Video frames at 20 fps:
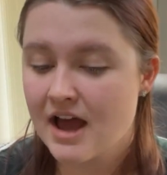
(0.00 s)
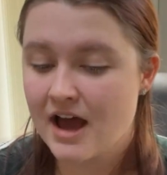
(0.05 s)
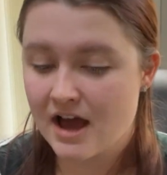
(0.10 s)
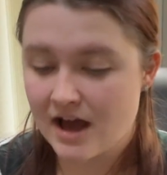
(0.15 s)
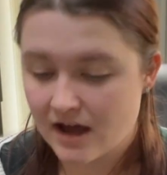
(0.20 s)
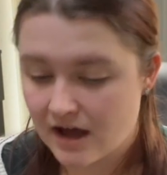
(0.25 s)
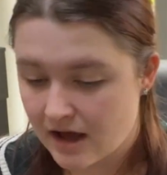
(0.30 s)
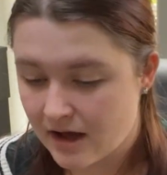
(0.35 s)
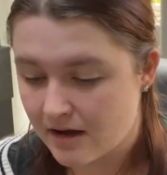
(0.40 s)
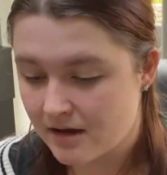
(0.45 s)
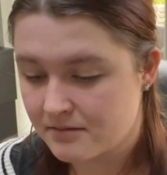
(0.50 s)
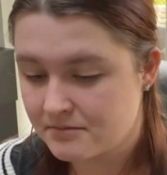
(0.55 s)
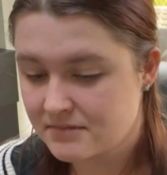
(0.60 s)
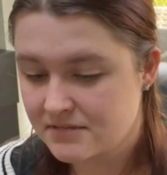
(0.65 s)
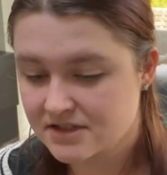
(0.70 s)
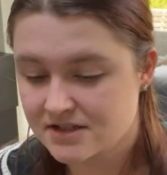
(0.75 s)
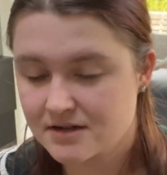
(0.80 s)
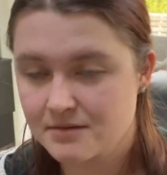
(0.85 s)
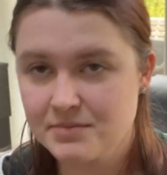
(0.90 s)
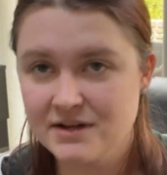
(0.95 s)
It's
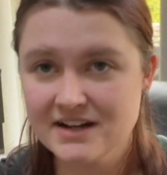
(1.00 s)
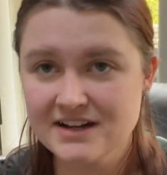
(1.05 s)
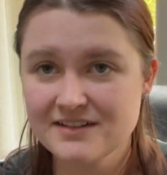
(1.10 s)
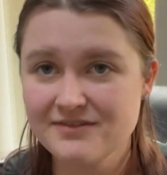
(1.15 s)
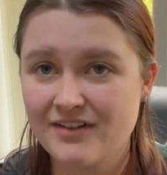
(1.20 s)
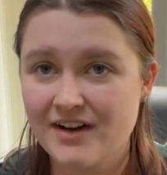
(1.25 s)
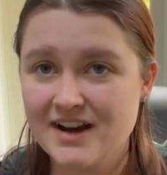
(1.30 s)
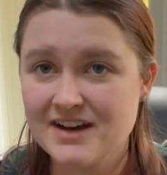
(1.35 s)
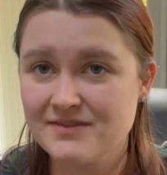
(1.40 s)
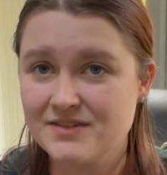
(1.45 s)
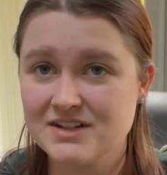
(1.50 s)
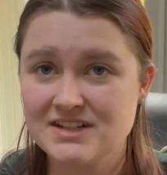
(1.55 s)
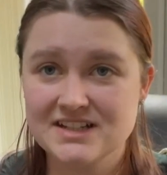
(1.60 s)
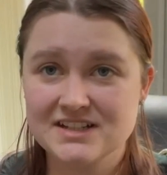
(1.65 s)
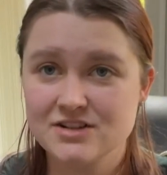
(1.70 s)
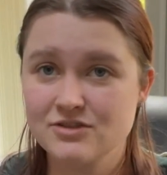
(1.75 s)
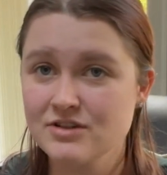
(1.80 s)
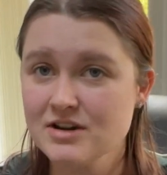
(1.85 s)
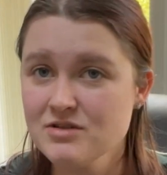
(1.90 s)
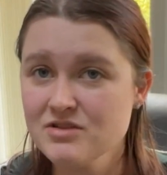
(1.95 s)
completely fine if you
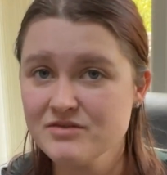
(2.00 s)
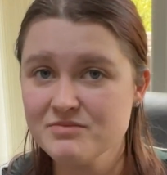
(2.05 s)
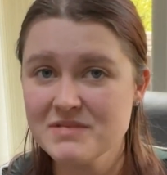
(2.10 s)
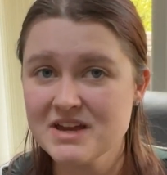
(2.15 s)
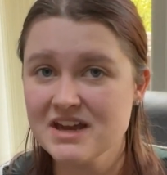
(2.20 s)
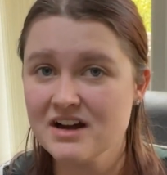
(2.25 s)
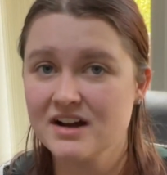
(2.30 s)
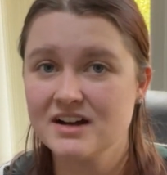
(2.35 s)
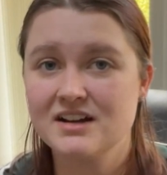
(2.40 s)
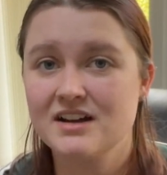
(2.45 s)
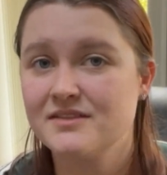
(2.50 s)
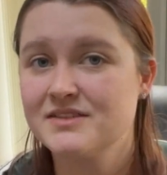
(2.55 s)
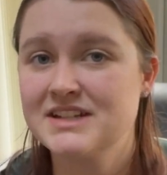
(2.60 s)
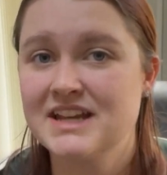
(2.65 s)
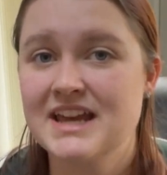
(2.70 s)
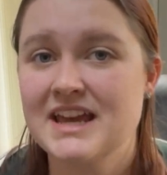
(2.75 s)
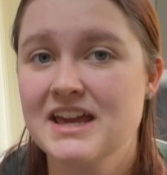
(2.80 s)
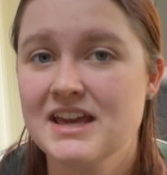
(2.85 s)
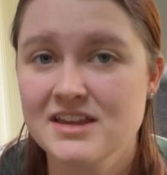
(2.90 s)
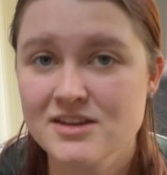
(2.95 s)
disagree with me. I'd love to
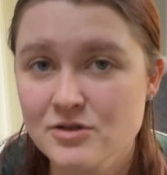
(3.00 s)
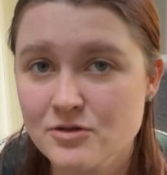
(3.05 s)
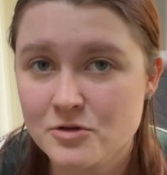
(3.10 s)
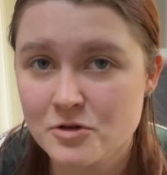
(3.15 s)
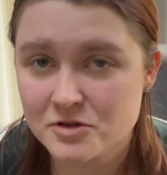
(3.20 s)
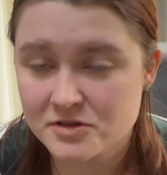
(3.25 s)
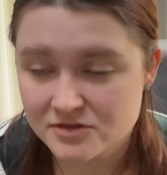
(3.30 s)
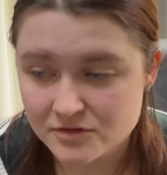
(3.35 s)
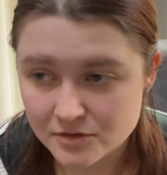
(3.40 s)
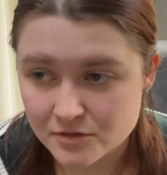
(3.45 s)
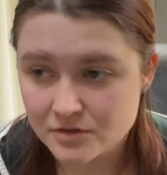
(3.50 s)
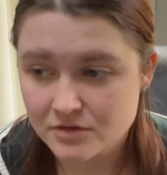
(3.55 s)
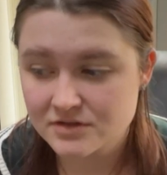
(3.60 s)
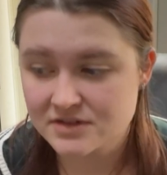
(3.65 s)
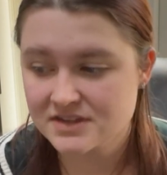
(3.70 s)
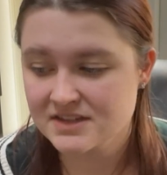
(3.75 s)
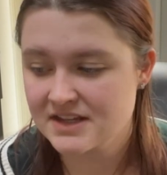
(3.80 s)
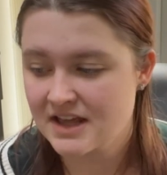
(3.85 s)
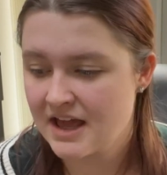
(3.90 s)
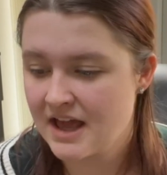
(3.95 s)
hear your
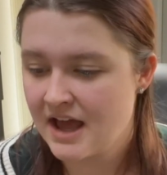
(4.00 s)
thoughts.